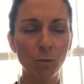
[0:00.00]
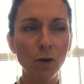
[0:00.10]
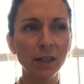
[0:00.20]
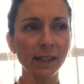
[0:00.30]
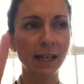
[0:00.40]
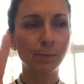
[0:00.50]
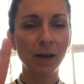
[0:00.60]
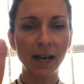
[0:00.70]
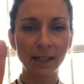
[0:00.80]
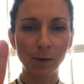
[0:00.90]
What is my
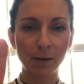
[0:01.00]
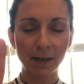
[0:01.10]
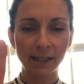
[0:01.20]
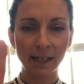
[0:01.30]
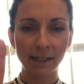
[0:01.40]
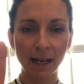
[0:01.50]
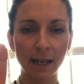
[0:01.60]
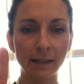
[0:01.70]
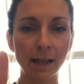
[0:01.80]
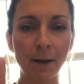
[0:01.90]
next word in my
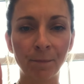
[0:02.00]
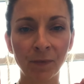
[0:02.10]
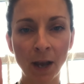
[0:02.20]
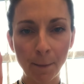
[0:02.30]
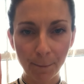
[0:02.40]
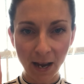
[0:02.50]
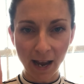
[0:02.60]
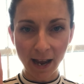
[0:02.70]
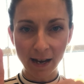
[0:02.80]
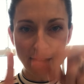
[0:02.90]
sentence?
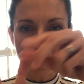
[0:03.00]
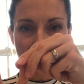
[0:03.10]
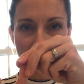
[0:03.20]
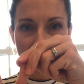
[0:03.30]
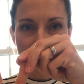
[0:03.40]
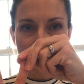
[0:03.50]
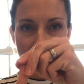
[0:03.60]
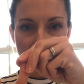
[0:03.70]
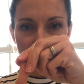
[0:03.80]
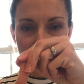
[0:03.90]
Pin
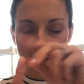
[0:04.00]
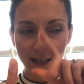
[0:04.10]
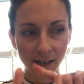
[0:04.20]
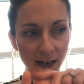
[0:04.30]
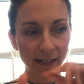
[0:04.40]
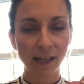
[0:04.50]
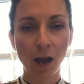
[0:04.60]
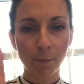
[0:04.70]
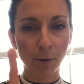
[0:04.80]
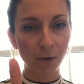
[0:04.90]
it.
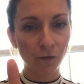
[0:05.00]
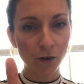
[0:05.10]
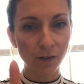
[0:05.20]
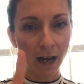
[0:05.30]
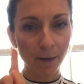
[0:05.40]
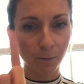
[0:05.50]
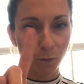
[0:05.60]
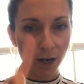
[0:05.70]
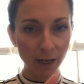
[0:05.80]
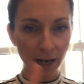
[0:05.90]
But before that,
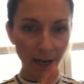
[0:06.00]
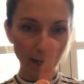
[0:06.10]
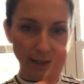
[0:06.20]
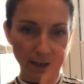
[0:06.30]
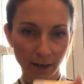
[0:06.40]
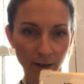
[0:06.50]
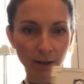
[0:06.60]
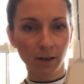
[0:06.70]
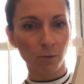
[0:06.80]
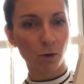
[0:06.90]
we need
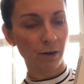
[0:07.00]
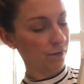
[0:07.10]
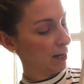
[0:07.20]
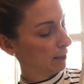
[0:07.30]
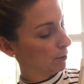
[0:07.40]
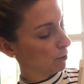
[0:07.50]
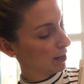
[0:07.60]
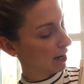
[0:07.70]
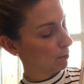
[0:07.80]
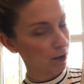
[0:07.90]
one of these
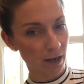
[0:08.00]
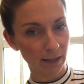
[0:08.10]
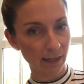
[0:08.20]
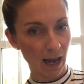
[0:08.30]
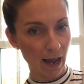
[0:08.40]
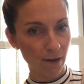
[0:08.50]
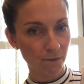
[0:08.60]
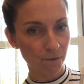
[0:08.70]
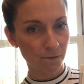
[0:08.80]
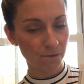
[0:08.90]
between our words. A
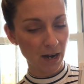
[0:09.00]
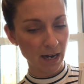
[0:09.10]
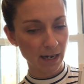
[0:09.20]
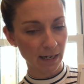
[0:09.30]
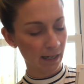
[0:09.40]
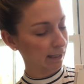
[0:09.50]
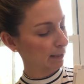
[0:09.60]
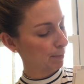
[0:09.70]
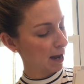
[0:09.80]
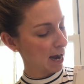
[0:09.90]
finger
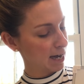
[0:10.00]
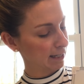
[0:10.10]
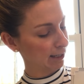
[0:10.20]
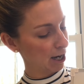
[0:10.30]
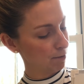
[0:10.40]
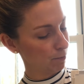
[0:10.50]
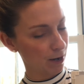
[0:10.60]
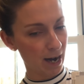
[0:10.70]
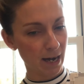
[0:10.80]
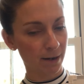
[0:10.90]
space, don't
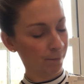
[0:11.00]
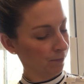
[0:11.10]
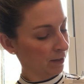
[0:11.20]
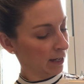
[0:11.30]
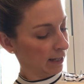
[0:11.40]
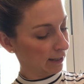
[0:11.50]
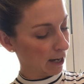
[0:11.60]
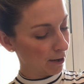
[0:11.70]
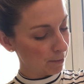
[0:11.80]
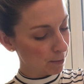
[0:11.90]
we? So
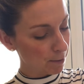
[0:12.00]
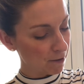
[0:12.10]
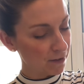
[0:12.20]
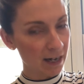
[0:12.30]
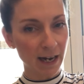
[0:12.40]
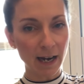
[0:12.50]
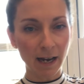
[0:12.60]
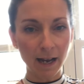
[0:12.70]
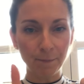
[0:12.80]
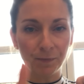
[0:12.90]
let me put my finger
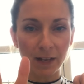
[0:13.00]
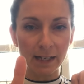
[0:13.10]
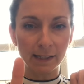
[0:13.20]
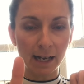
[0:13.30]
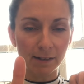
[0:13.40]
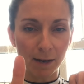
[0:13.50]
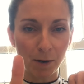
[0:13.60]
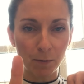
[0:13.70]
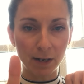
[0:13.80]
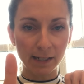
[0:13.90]
here. Let's sound out
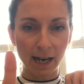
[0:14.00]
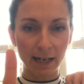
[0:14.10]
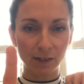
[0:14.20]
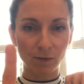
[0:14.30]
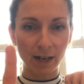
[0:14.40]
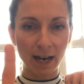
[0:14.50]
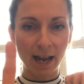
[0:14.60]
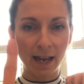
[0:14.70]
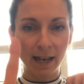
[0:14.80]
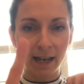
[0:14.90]
my word it. Ready?
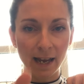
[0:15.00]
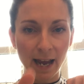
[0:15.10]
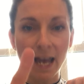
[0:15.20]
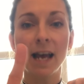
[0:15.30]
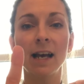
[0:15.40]
It.